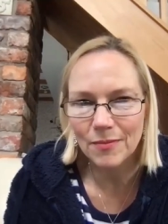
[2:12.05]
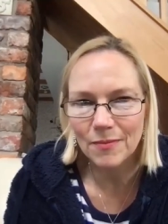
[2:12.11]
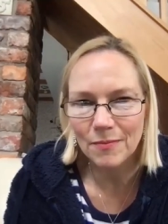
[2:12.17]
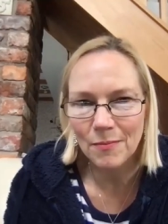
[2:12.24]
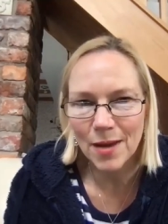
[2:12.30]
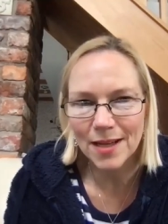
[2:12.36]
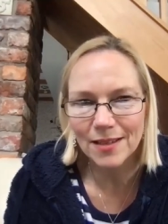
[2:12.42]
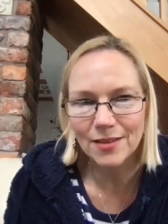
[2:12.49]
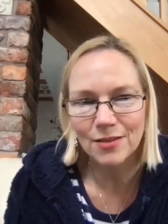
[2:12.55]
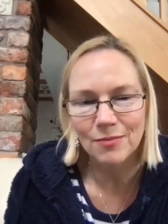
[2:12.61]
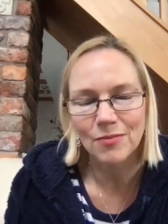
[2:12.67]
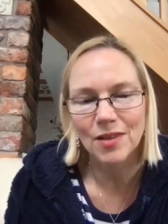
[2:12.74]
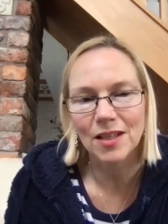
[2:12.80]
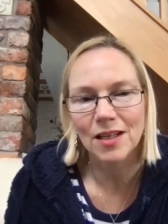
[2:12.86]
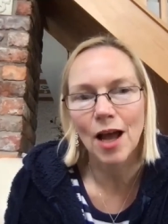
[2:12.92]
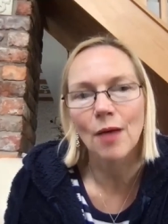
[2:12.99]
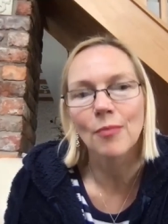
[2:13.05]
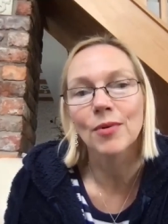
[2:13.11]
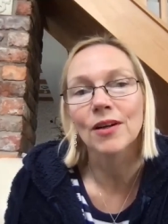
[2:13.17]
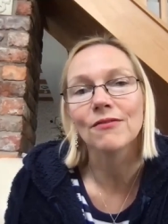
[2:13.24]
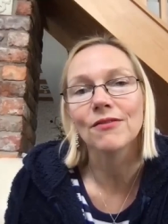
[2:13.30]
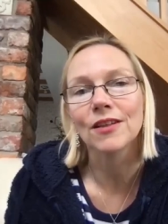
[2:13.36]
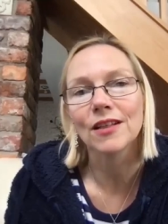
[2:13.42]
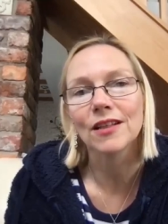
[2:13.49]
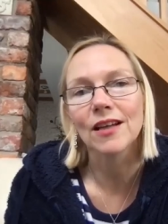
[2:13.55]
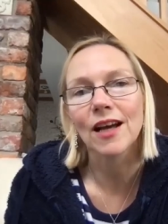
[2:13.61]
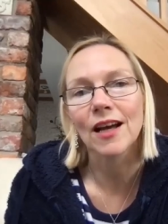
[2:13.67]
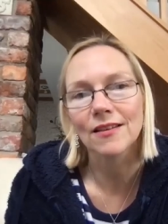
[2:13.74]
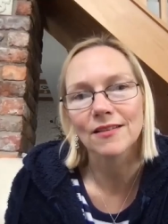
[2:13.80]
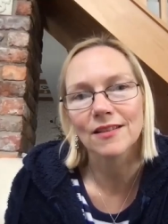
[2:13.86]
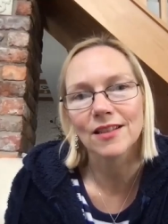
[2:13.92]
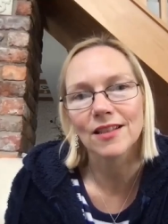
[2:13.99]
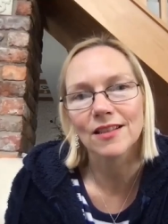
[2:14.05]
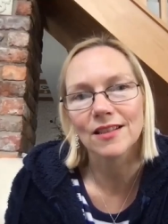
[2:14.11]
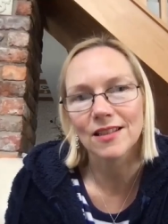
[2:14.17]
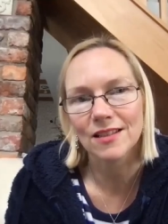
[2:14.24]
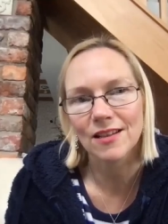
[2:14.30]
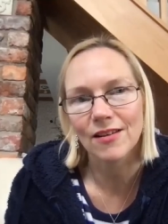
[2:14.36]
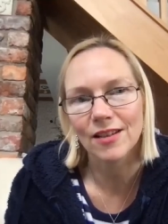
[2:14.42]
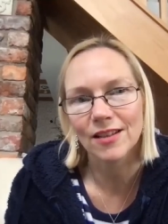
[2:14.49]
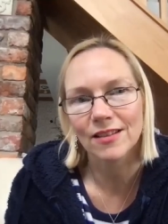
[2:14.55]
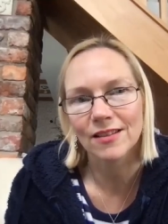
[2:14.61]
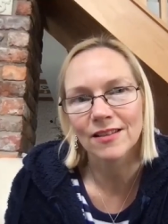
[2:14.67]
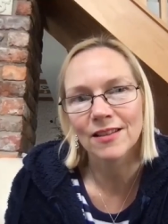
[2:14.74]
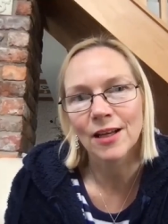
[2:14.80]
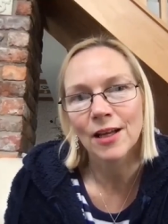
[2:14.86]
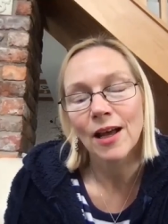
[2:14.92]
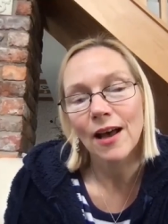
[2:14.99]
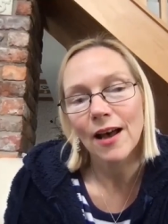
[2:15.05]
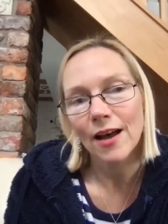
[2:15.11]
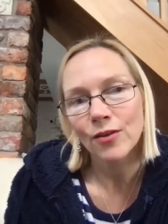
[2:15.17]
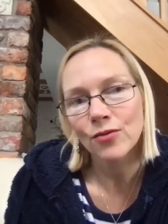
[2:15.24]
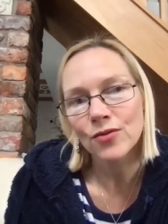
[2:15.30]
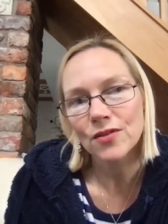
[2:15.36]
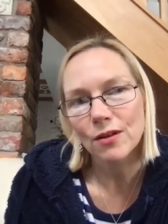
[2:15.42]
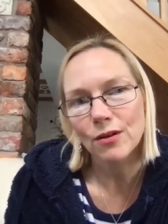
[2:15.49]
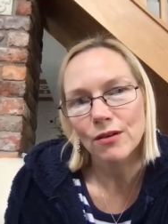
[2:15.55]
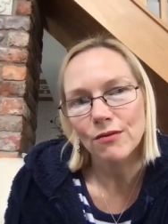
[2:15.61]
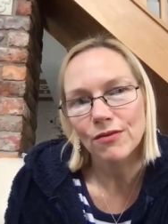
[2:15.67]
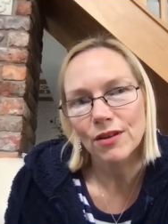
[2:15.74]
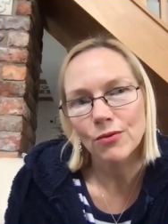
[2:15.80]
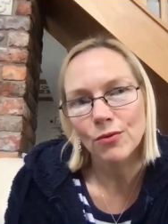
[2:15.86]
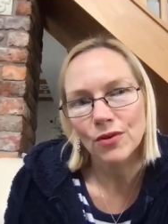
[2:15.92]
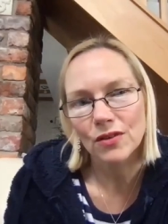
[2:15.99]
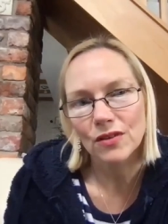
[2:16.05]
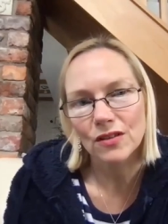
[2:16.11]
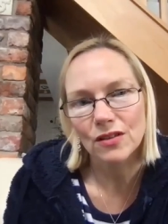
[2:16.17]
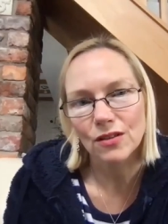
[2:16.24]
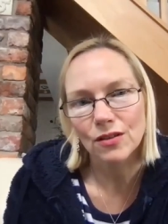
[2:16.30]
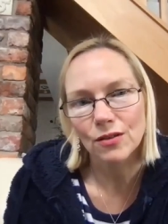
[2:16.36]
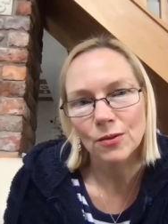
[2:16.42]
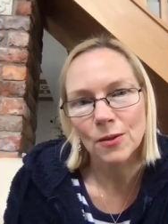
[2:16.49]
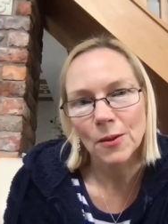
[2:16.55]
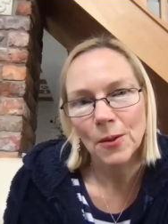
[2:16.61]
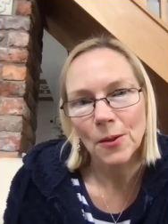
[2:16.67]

make something happen if he has these desires. And also if he wants to